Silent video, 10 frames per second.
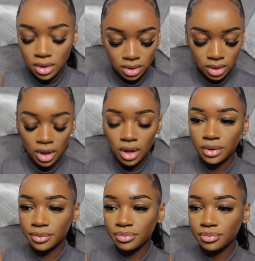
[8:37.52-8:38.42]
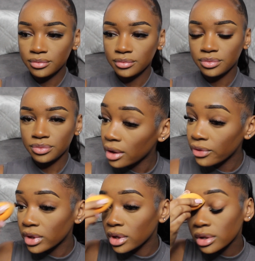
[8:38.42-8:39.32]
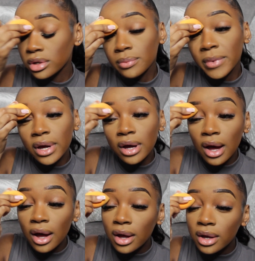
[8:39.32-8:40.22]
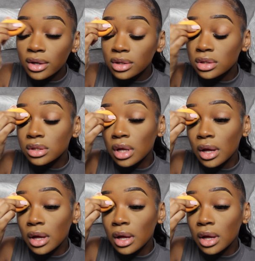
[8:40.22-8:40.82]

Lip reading: yeah, and then under my eyes,